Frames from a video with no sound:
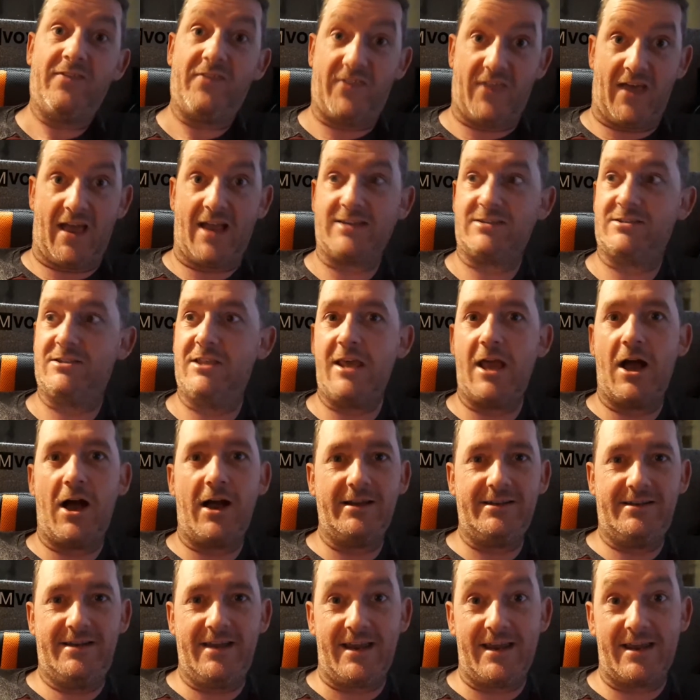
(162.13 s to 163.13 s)
That's the
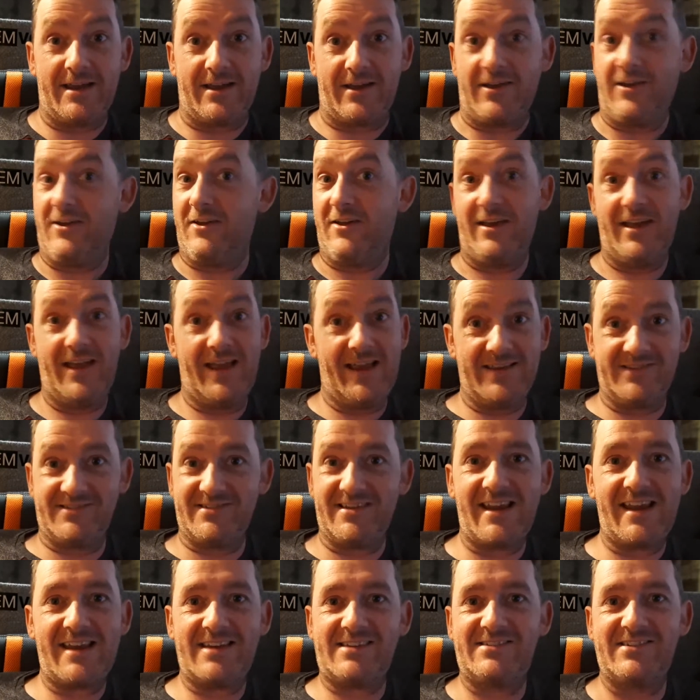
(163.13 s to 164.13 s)
idea,
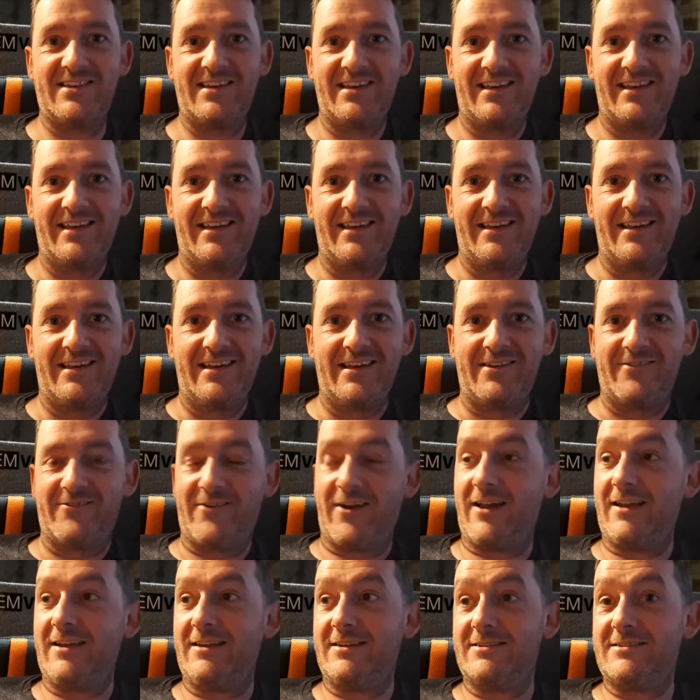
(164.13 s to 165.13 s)
isn't it?
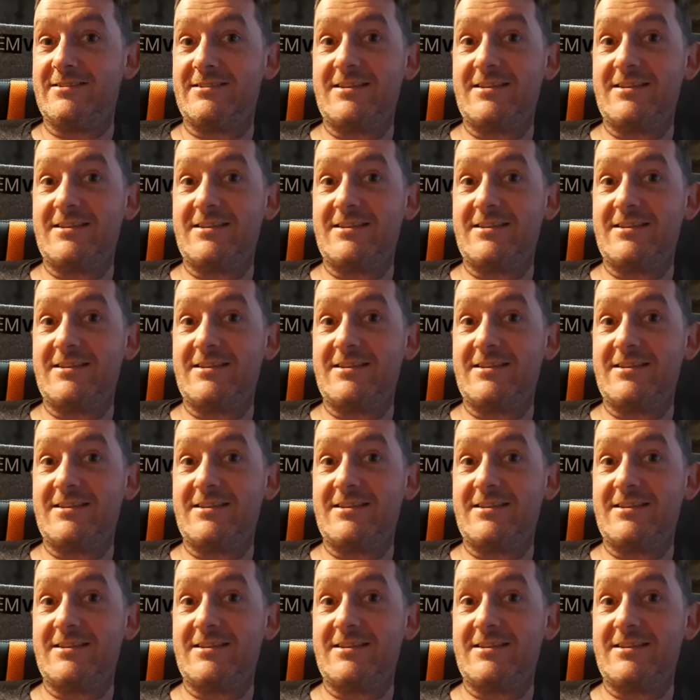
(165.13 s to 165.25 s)
Right?